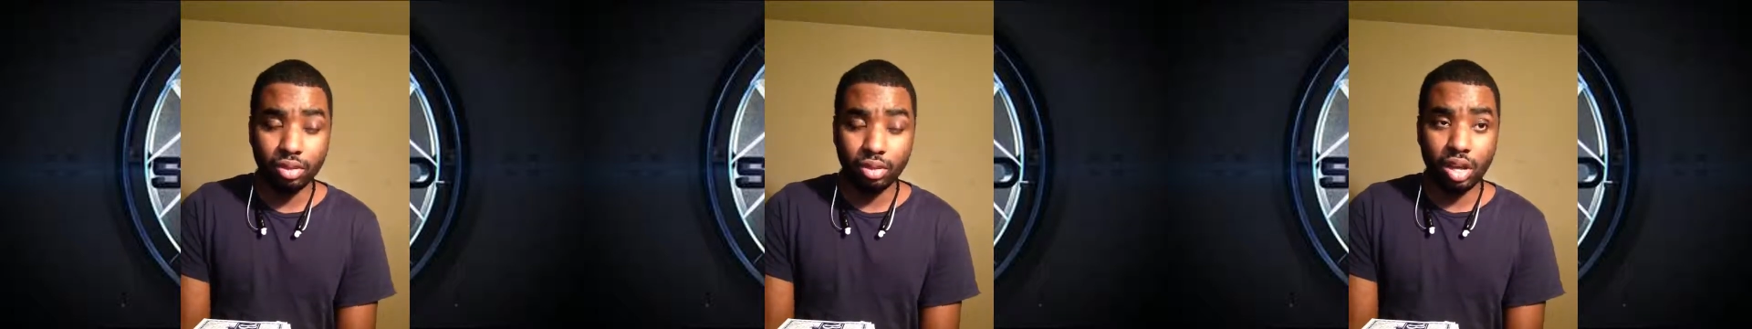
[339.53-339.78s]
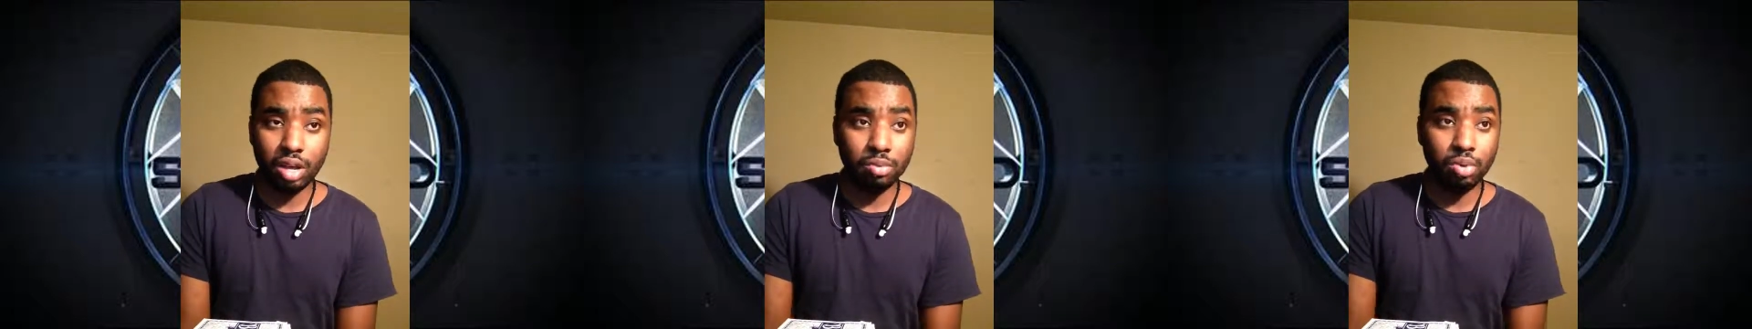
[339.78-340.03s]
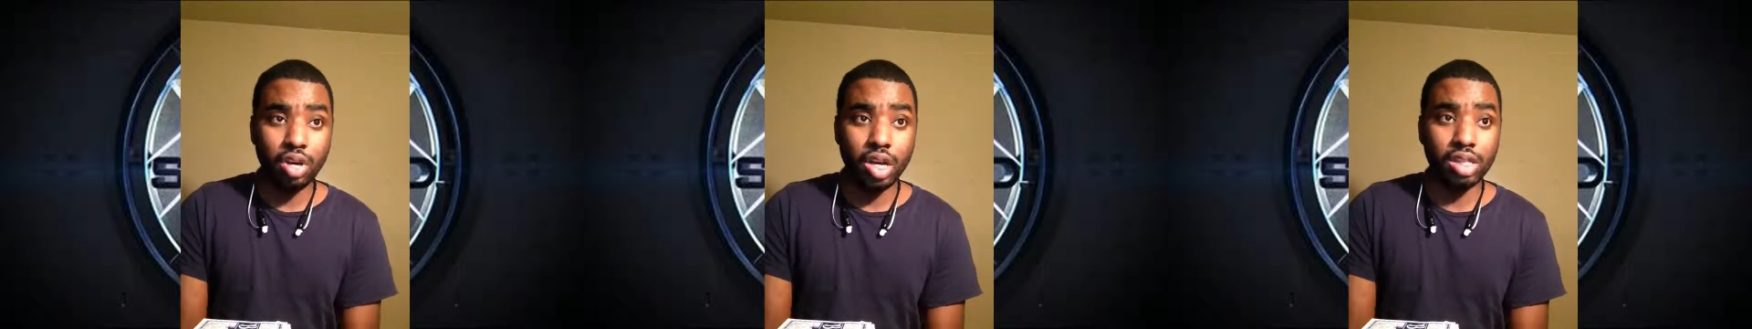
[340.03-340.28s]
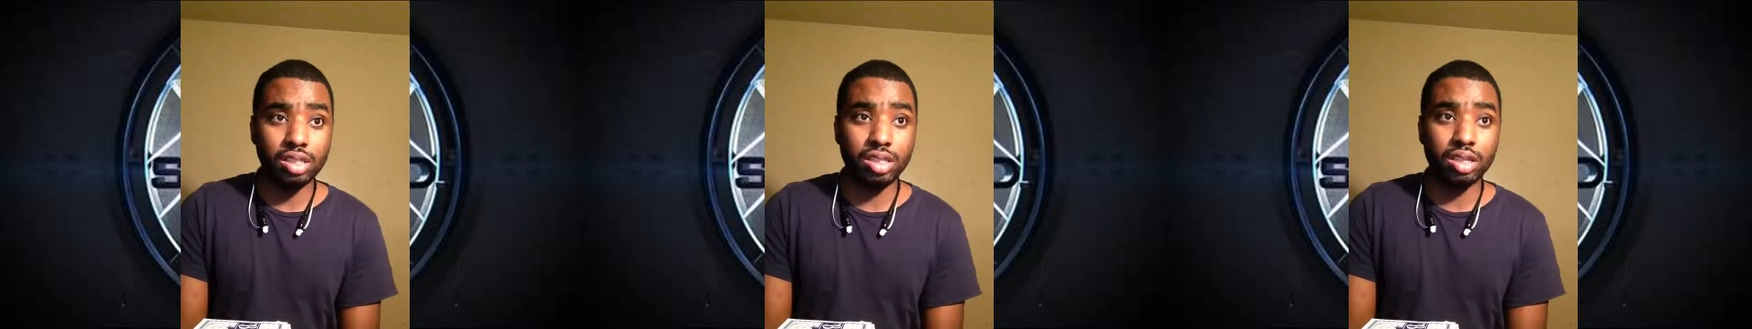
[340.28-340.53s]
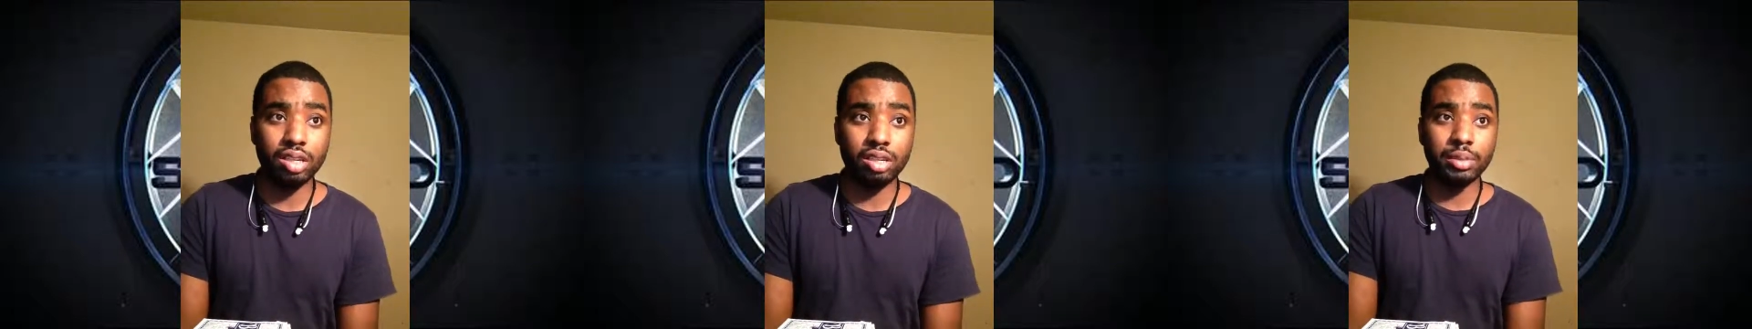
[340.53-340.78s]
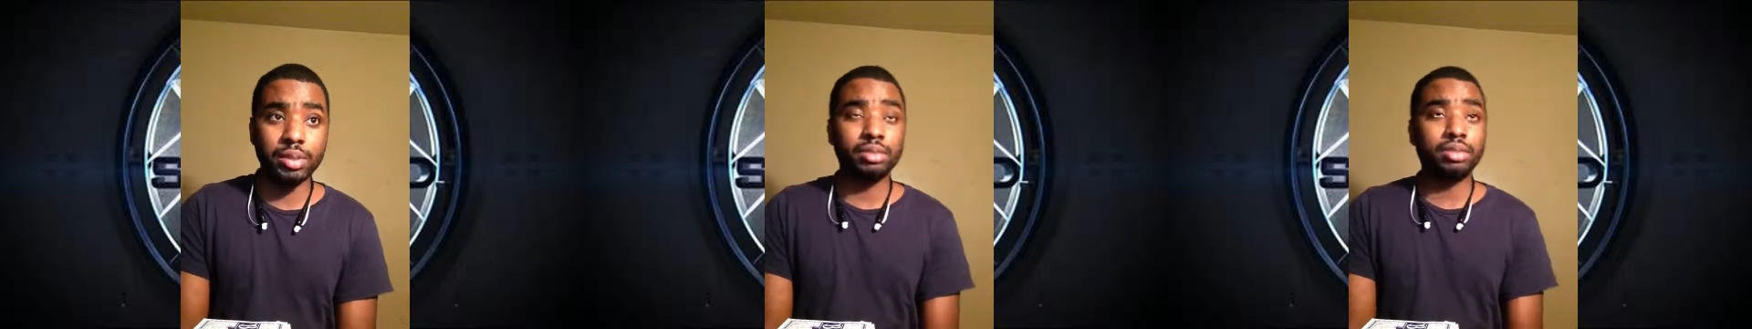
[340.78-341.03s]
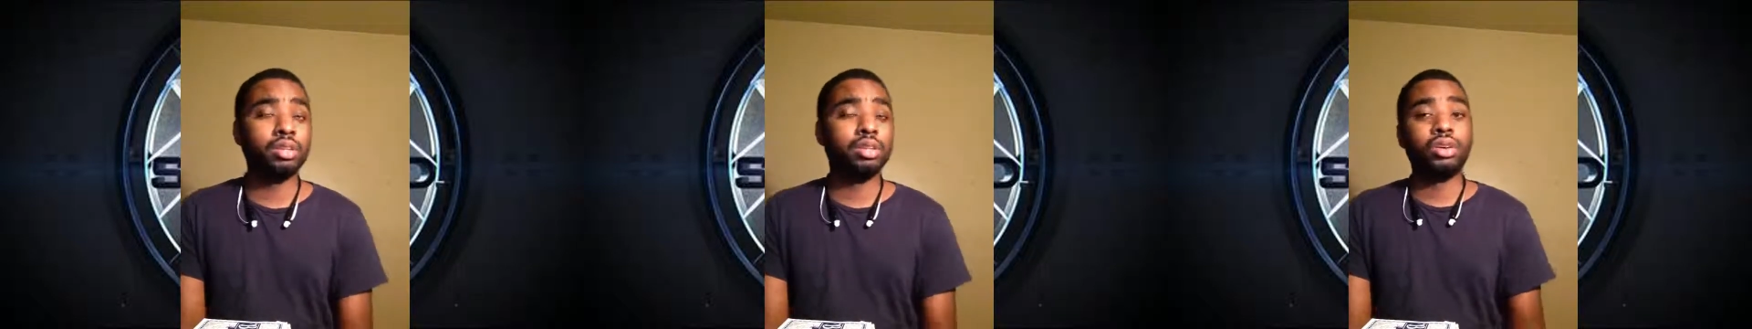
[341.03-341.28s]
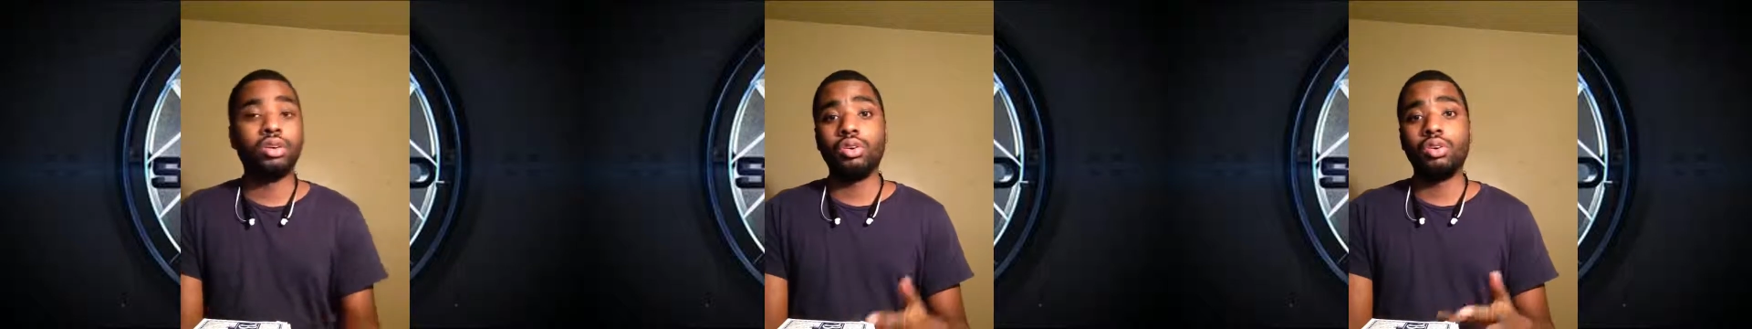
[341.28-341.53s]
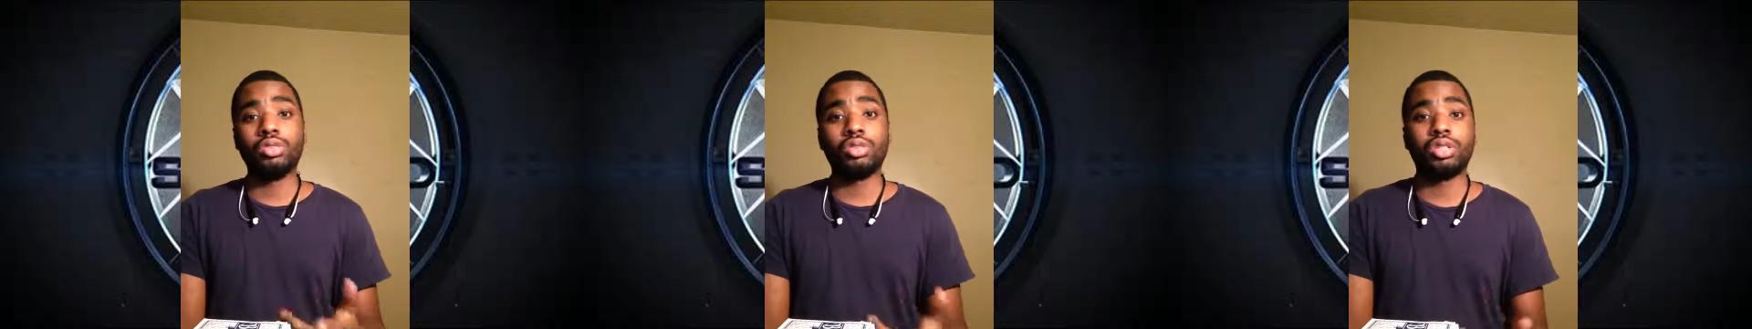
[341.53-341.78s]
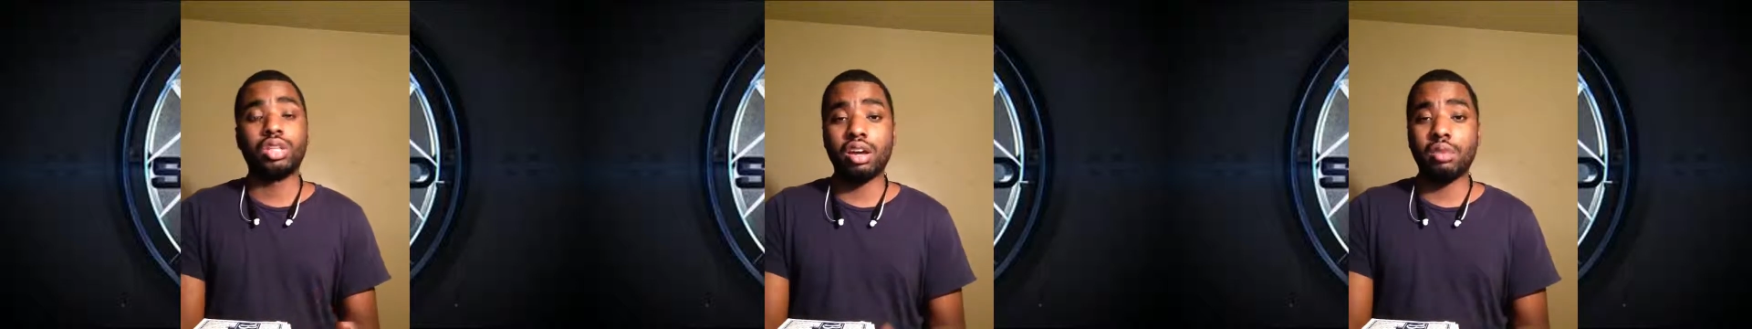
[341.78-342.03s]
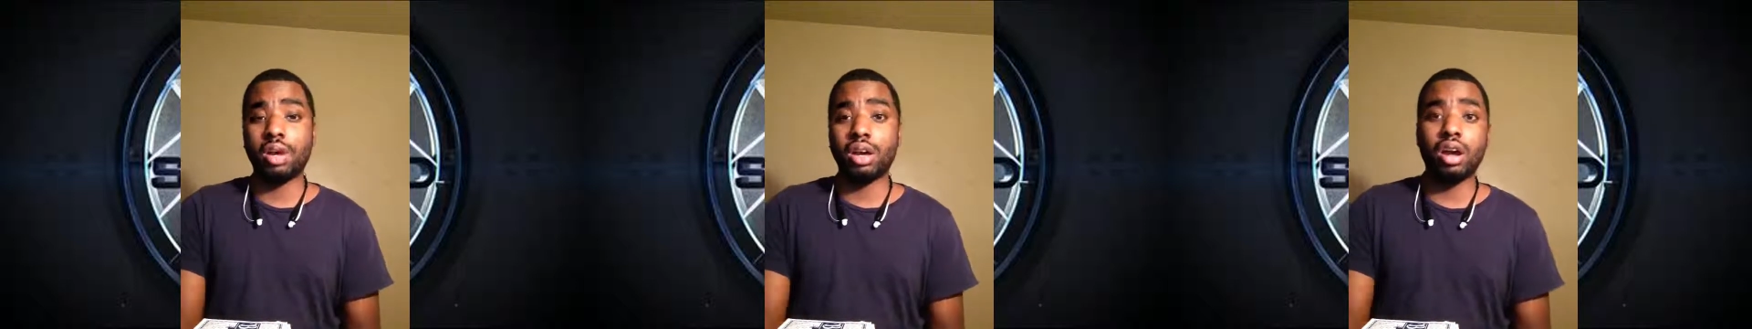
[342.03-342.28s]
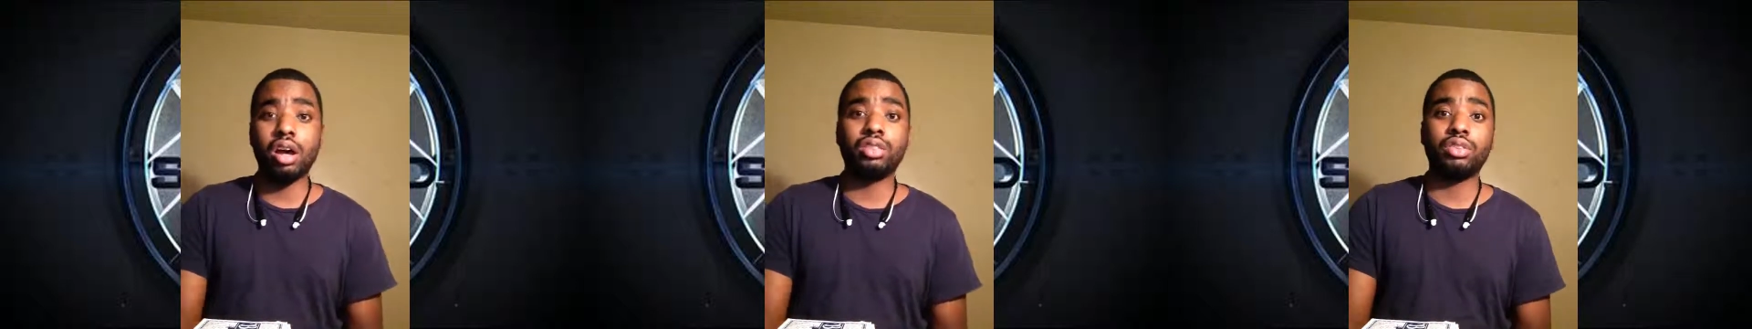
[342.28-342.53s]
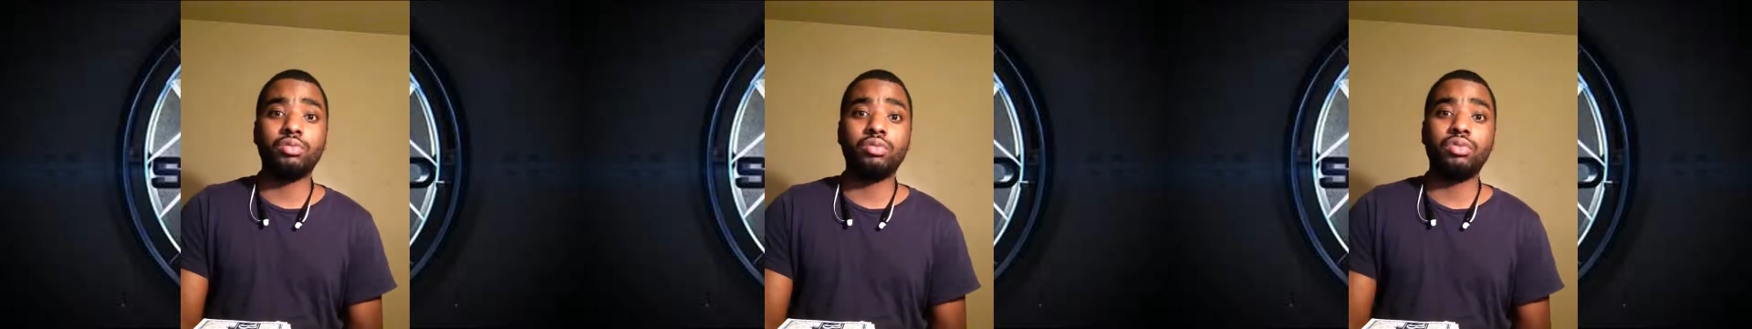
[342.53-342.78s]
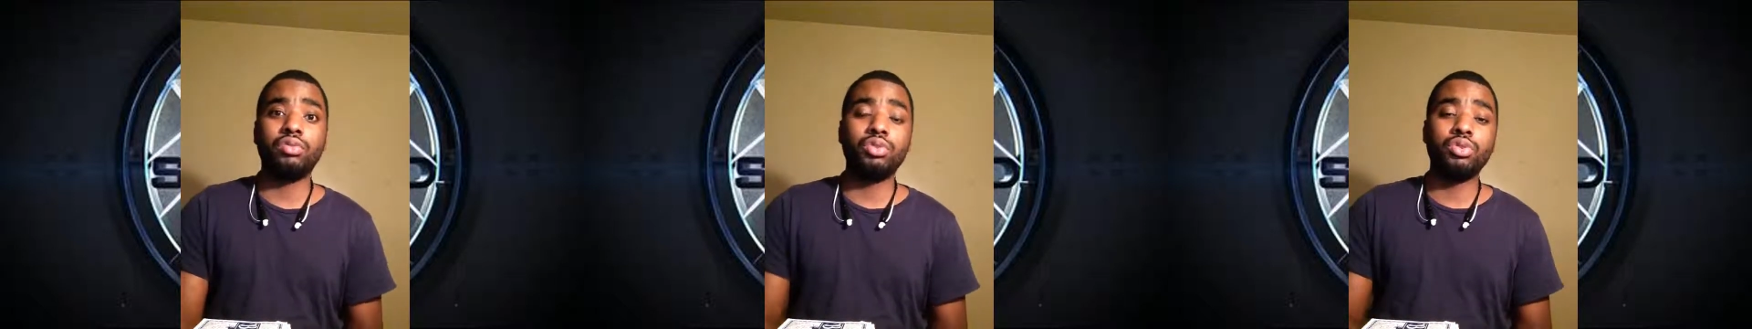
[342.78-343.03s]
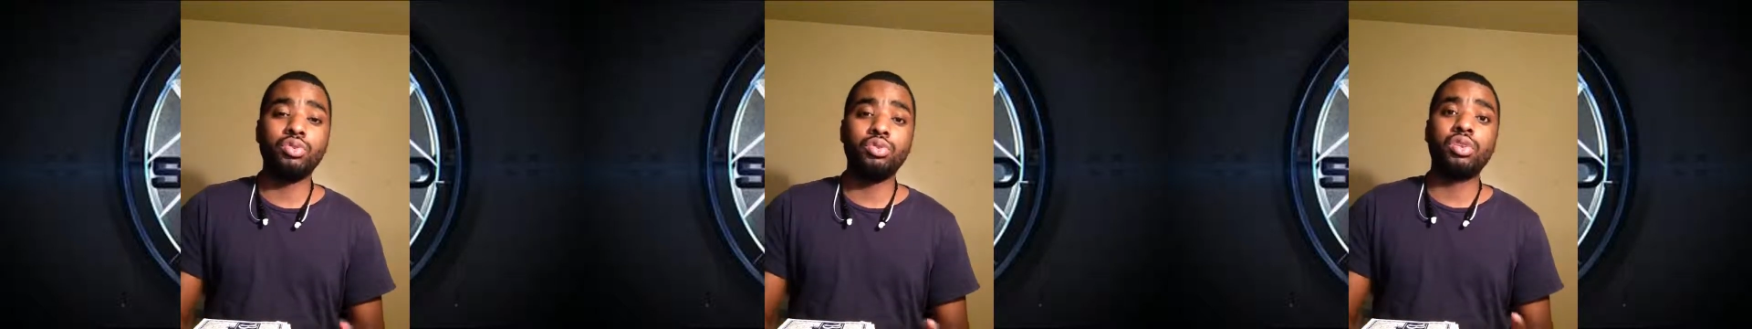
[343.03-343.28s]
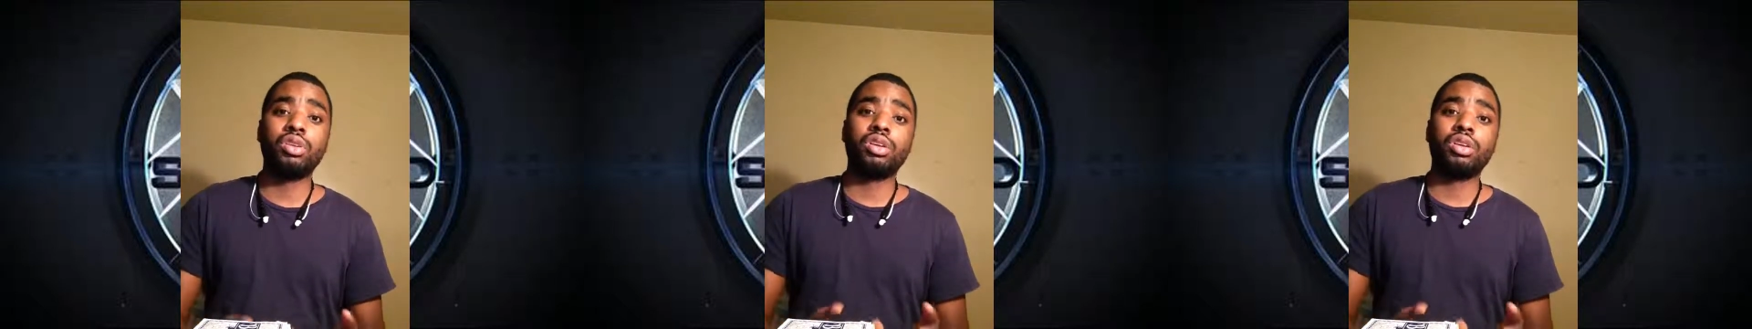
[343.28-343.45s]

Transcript: Got more content coming. Also, check out my Gotham review,